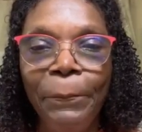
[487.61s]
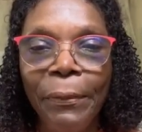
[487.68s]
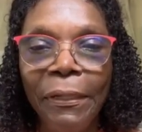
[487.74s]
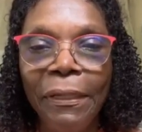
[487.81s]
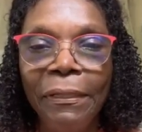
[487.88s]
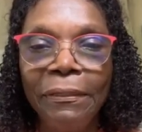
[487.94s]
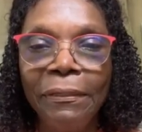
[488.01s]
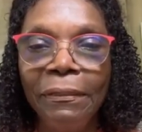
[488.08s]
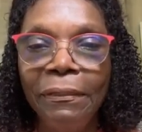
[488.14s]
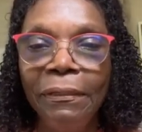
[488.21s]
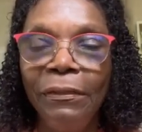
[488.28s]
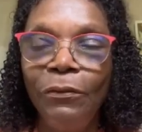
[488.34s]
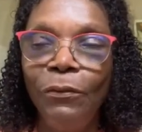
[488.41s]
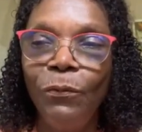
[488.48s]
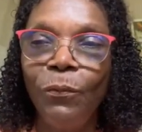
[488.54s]
But
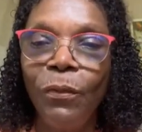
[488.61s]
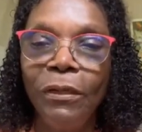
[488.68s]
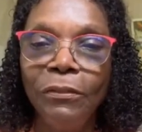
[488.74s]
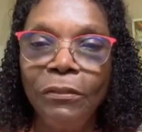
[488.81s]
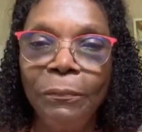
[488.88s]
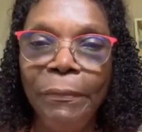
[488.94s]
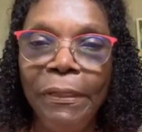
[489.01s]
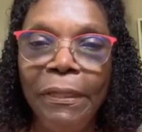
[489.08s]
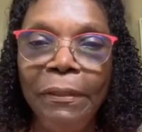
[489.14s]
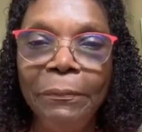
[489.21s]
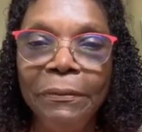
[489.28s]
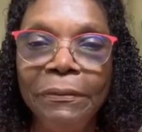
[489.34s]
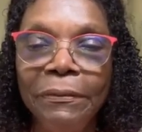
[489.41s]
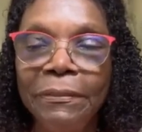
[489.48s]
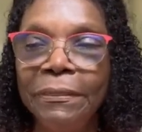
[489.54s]
you want to be
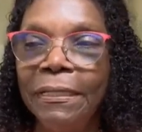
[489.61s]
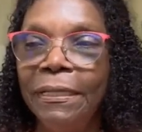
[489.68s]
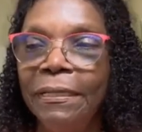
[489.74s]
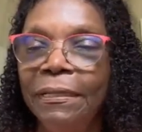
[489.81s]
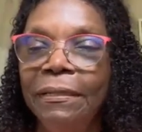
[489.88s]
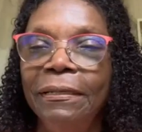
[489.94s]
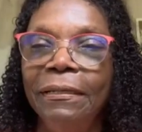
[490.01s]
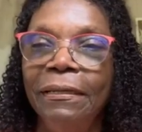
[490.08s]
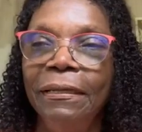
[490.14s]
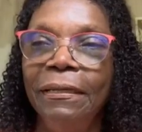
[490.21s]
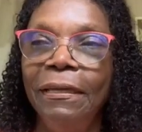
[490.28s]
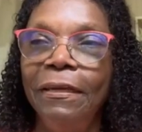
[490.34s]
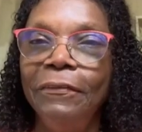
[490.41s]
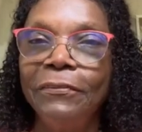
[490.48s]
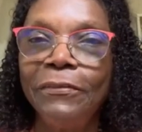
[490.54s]
able to say,
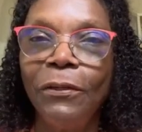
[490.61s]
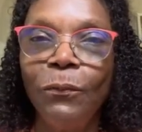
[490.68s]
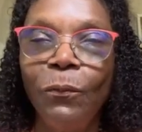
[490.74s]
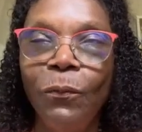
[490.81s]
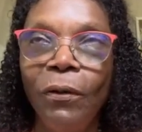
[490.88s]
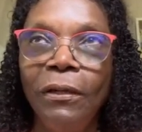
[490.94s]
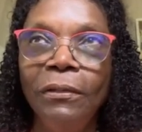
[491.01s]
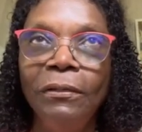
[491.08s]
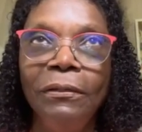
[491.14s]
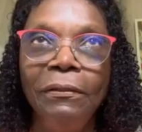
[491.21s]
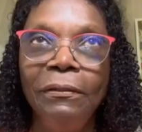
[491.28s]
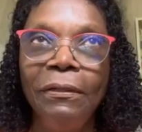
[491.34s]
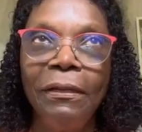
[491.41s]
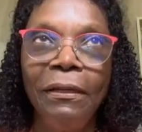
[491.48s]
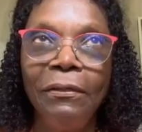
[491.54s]
if someone
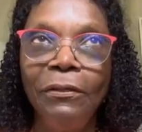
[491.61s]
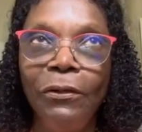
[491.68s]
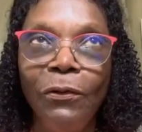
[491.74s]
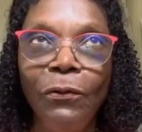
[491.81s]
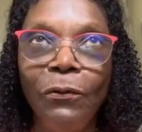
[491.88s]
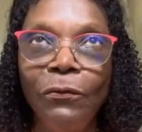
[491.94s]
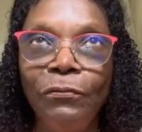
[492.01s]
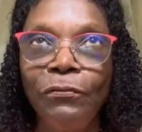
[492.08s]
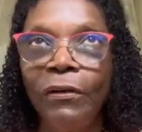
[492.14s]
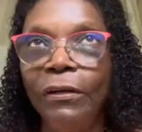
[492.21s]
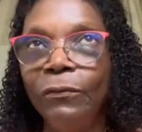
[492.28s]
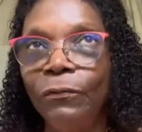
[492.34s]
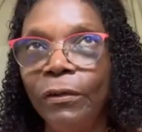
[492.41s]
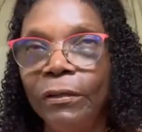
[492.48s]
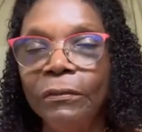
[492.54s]
that I know,
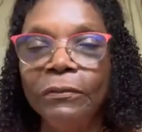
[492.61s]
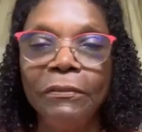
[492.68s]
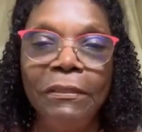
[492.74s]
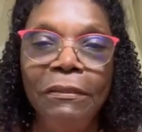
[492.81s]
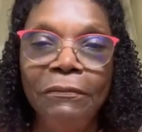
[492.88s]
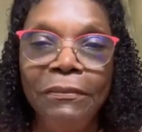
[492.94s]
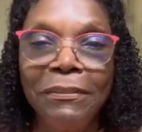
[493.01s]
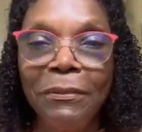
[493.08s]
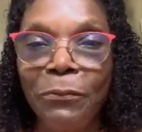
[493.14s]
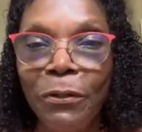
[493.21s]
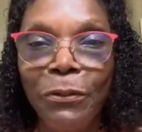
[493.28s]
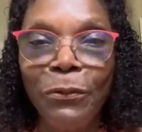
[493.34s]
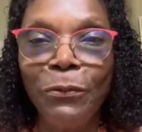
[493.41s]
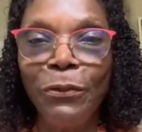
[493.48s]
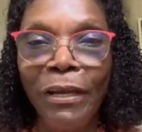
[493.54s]
friend, relatives, even
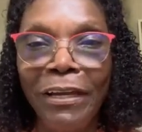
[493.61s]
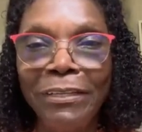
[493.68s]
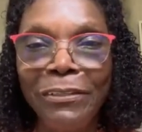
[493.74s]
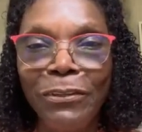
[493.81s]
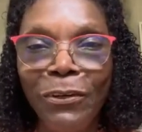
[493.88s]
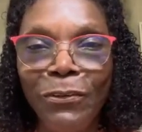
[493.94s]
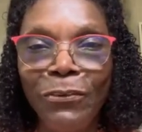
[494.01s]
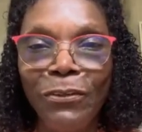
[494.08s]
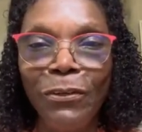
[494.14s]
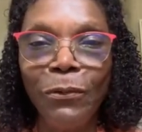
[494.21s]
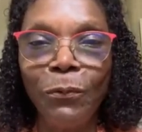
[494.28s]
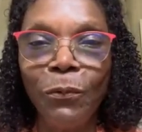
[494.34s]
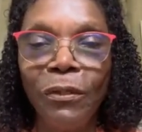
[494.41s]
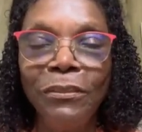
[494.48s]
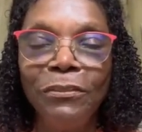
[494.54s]
someone who I don't
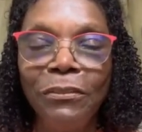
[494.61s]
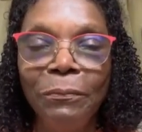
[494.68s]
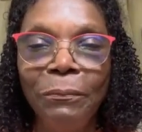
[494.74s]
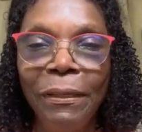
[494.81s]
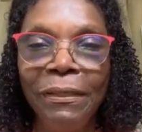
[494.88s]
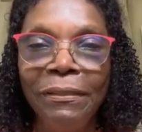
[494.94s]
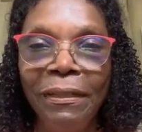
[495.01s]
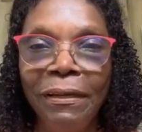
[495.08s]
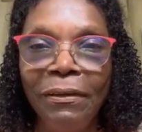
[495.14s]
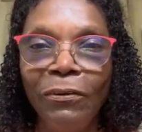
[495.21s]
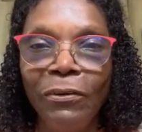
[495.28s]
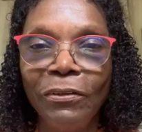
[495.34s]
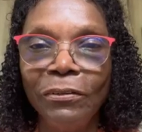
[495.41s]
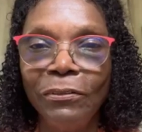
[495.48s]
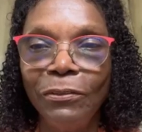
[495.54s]
know wants to make that
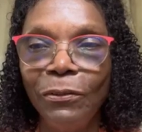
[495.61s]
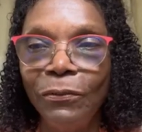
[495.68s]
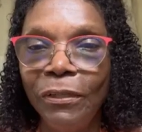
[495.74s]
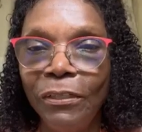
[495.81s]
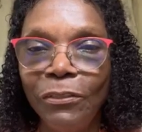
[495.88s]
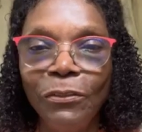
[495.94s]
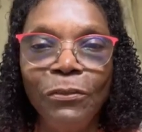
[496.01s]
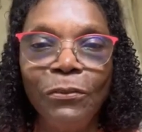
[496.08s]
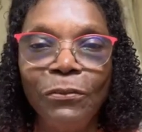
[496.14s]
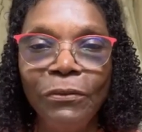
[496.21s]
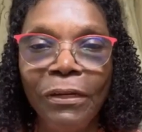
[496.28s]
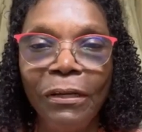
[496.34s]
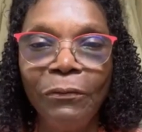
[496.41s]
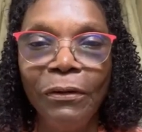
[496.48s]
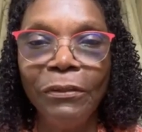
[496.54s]
organ donation through
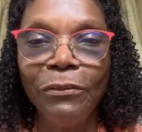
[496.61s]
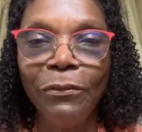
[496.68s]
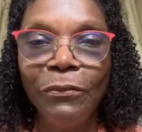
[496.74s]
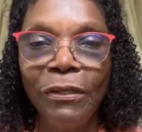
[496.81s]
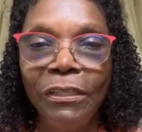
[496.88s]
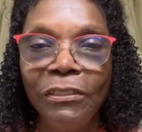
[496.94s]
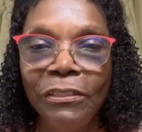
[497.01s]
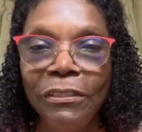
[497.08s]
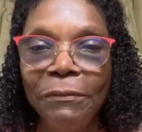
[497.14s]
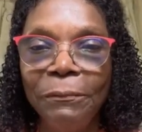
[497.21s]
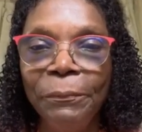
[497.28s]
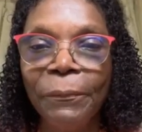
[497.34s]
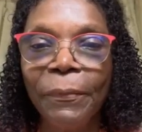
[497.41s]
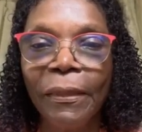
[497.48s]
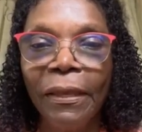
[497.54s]
direct donation,
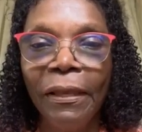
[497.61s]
